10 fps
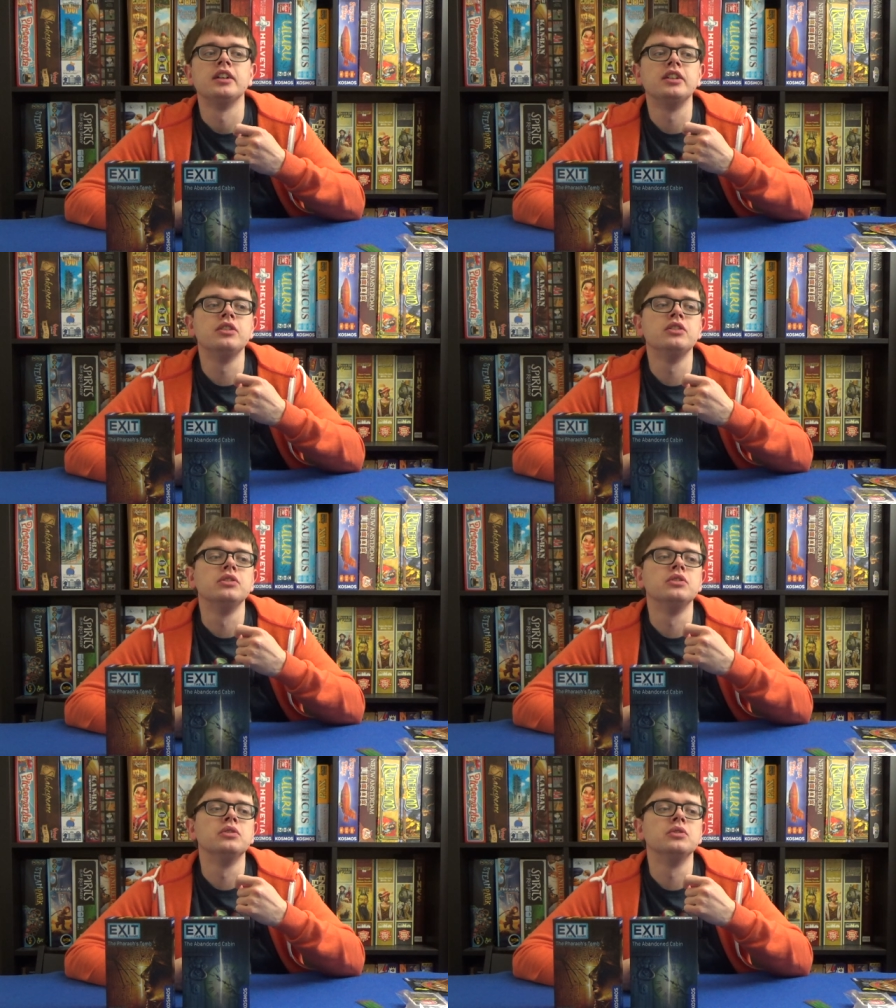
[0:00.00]

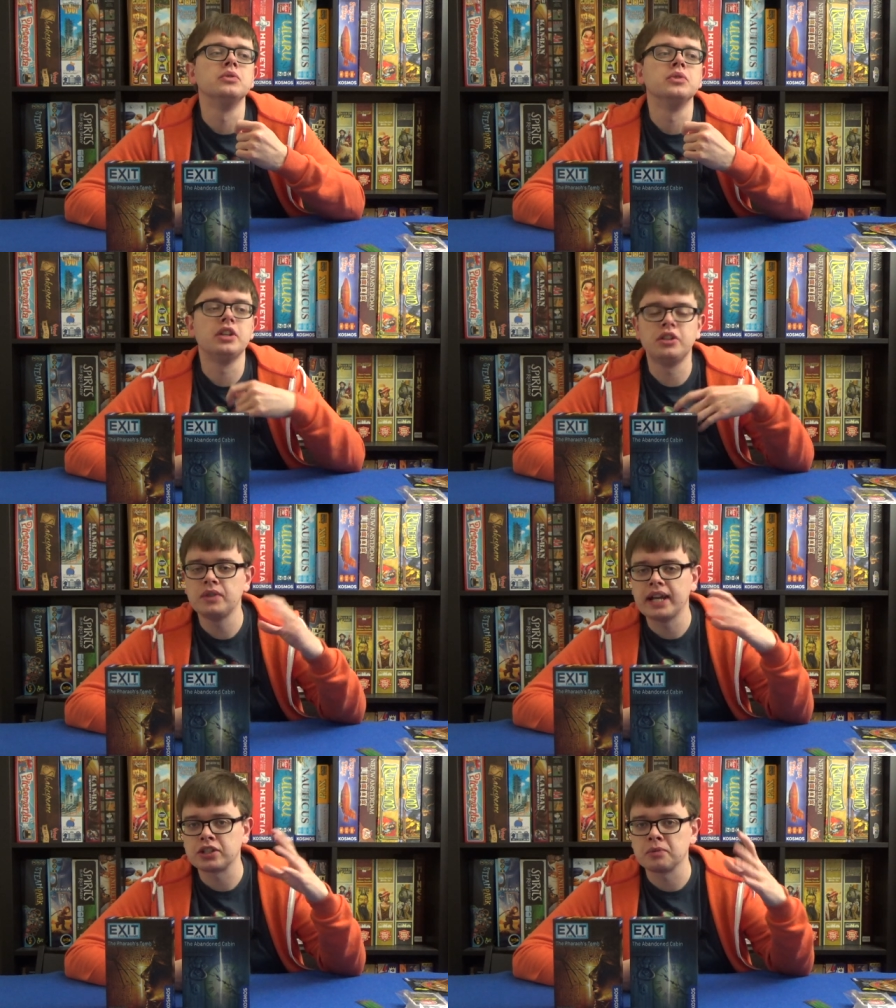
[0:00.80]
You do
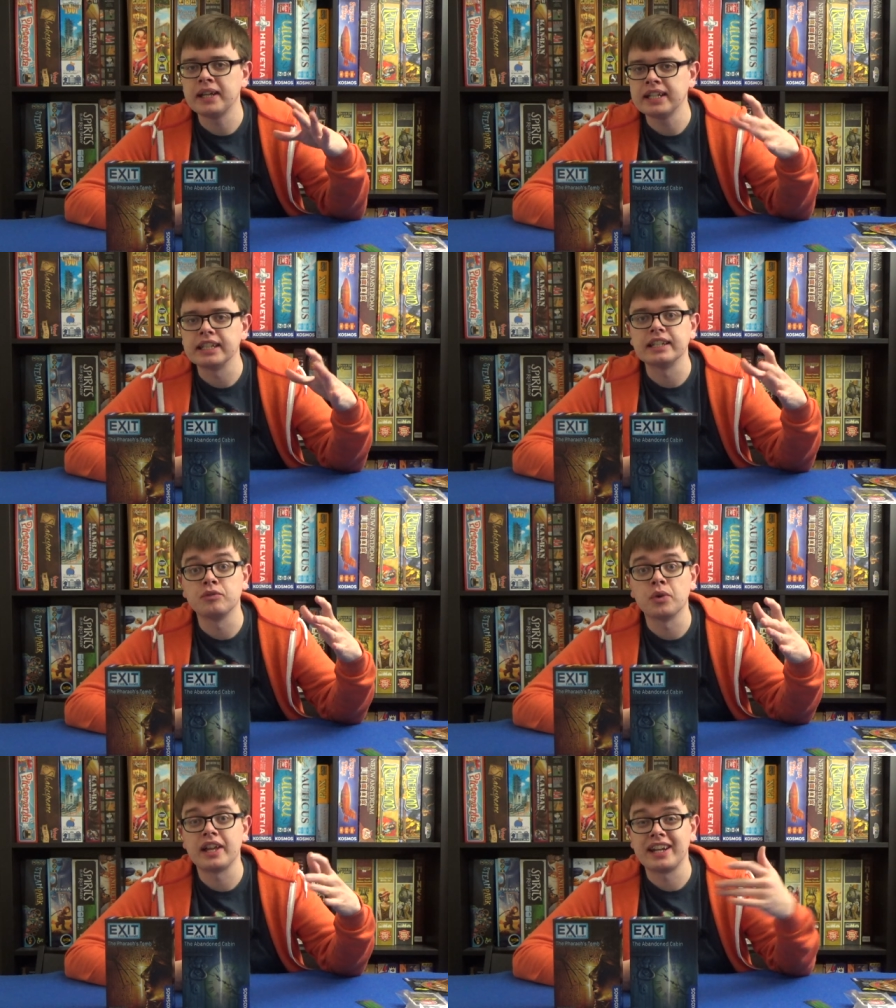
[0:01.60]
get some inkling
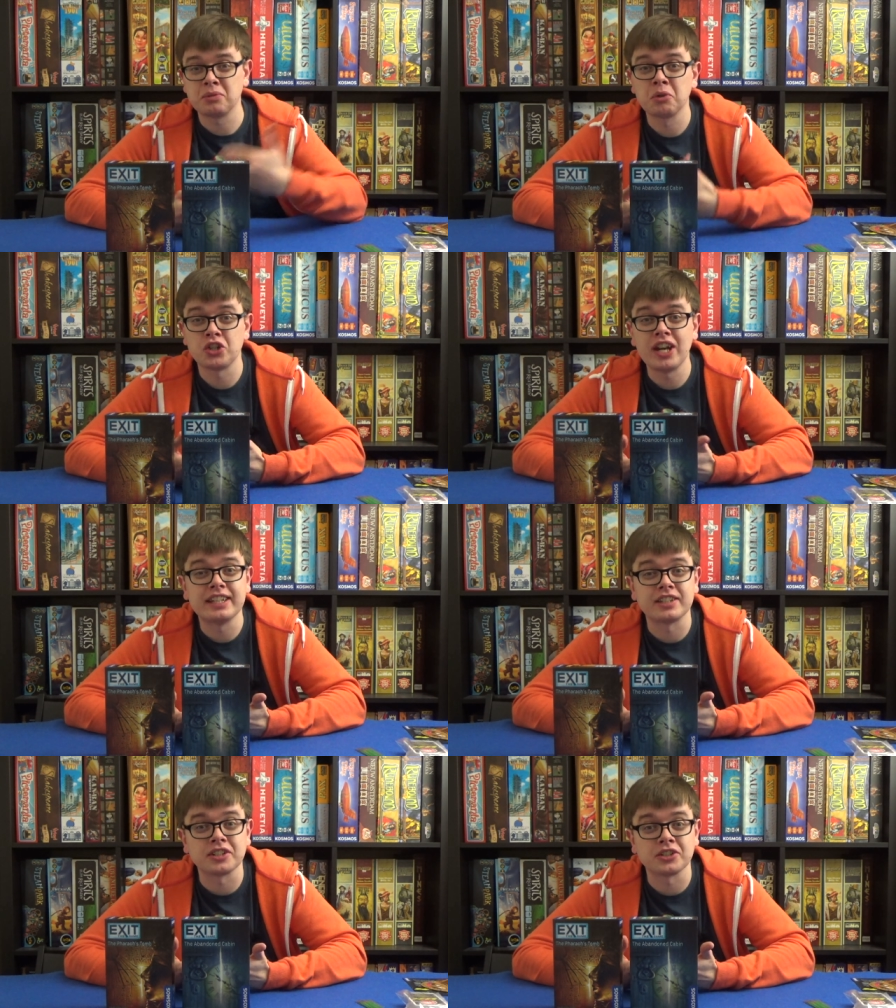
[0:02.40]
of what that is because you
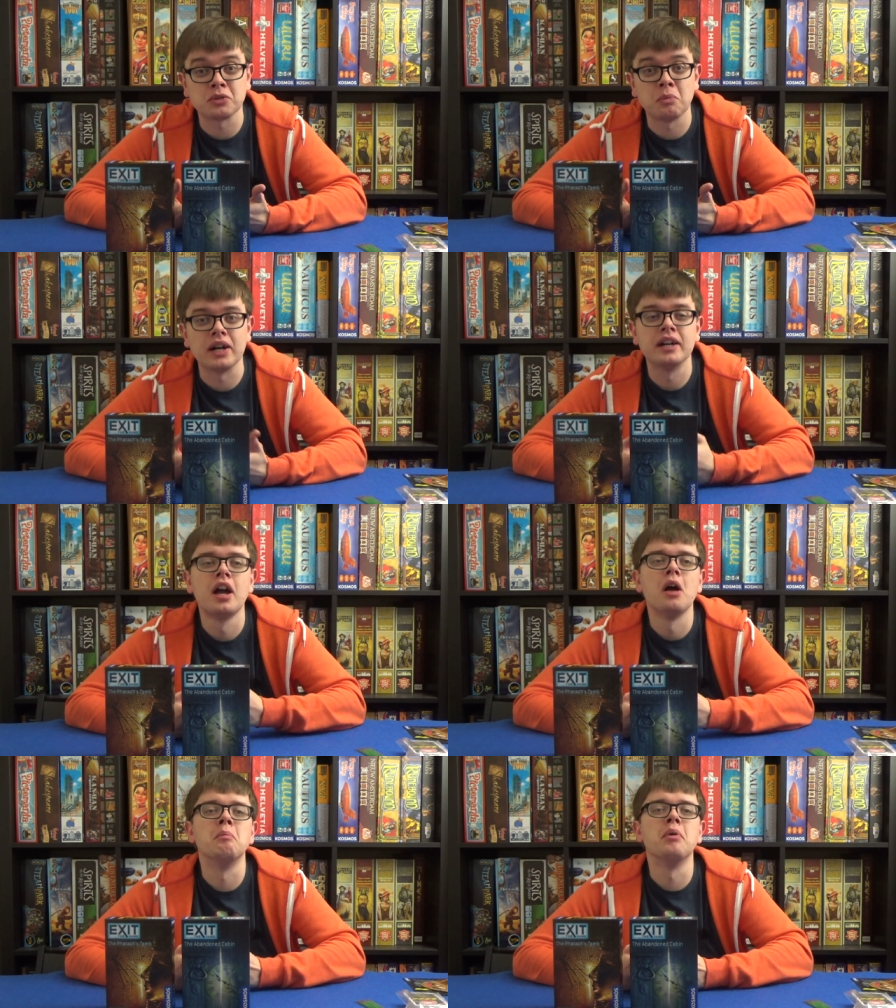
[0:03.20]
need to start somewhere,
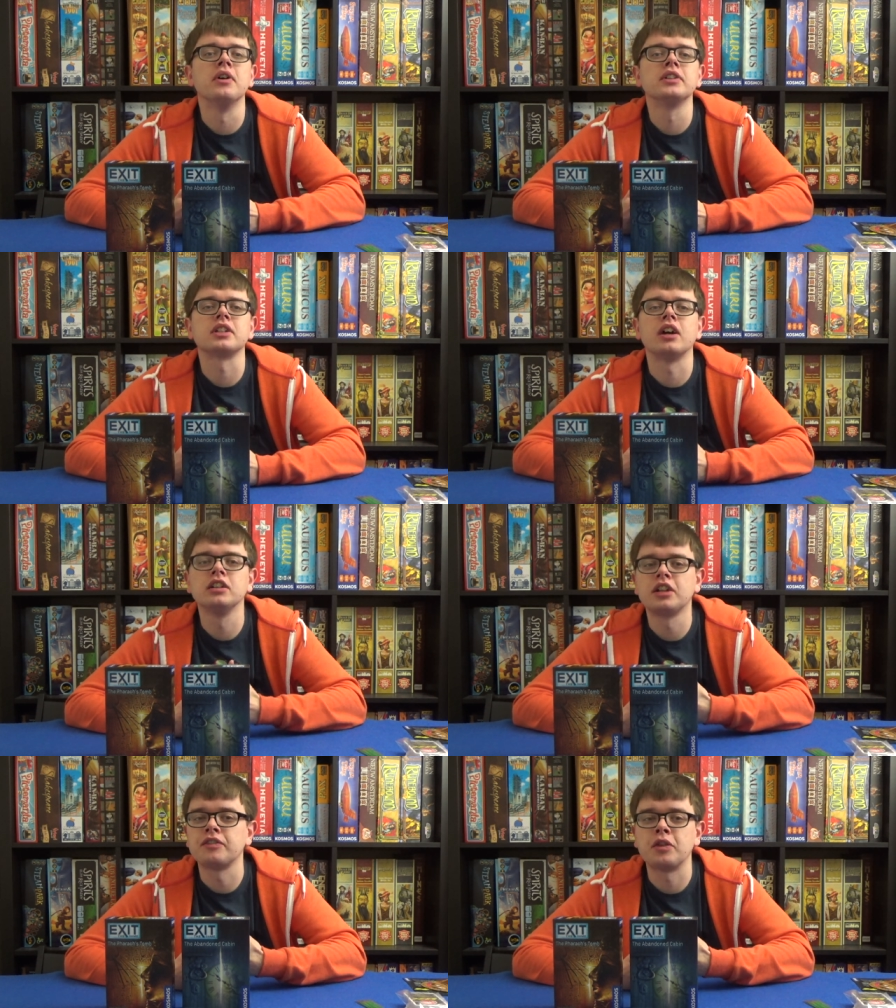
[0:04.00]
but a
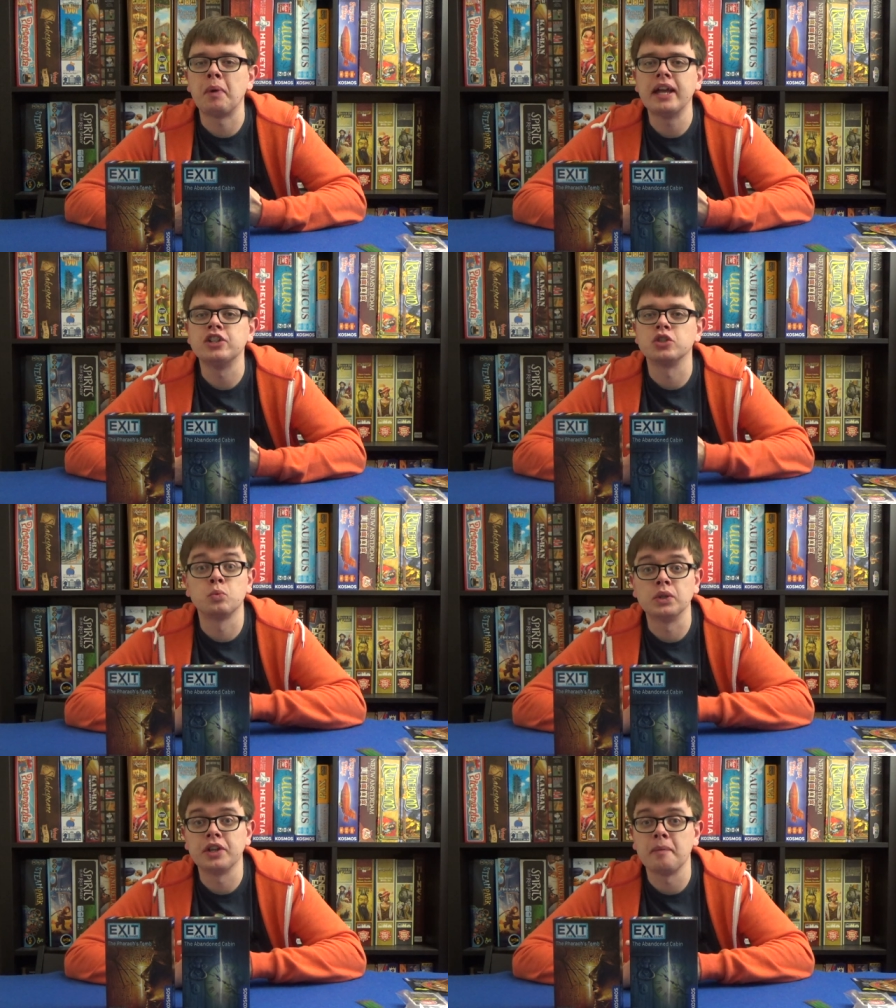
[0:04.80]
lot of the pages
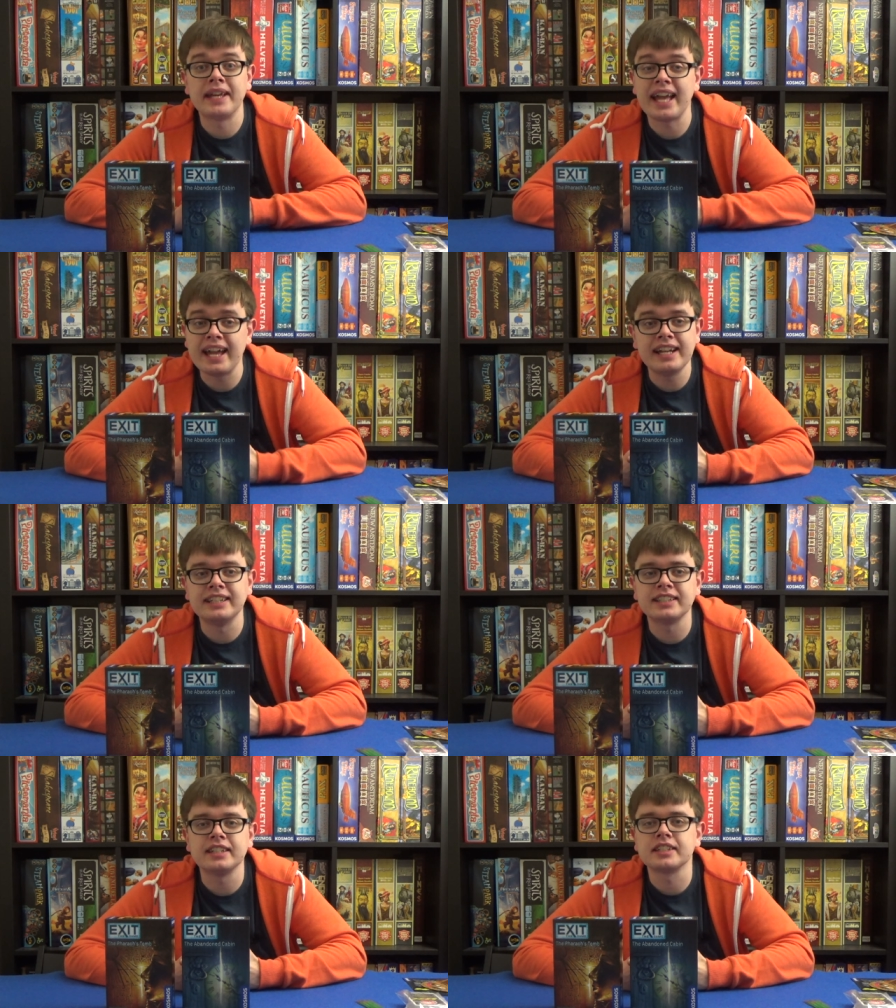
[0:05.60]
will not make
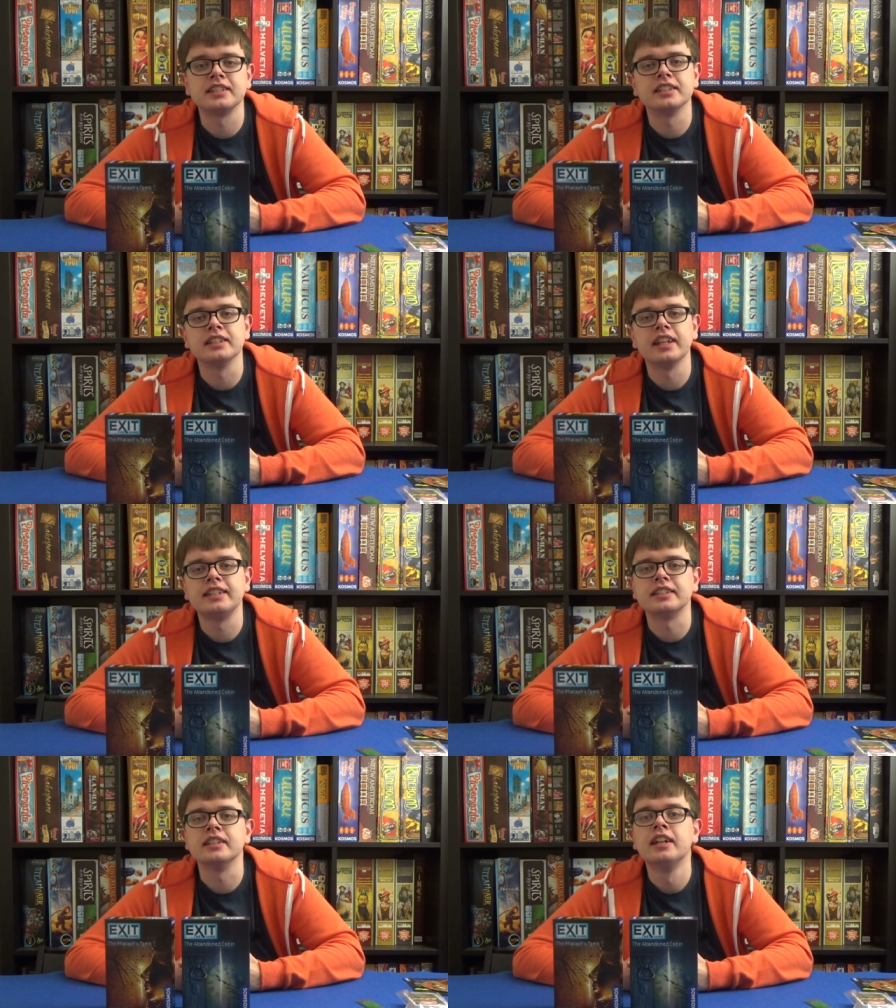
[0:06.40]
any sense until
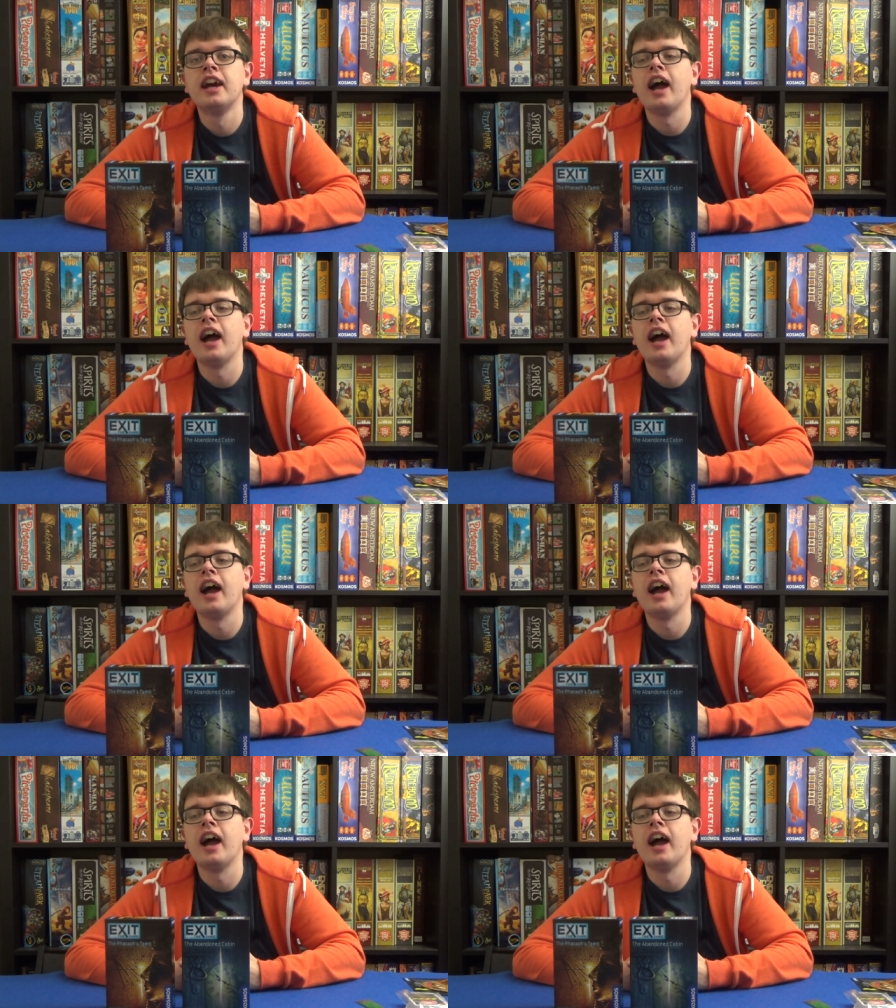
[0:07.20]
later.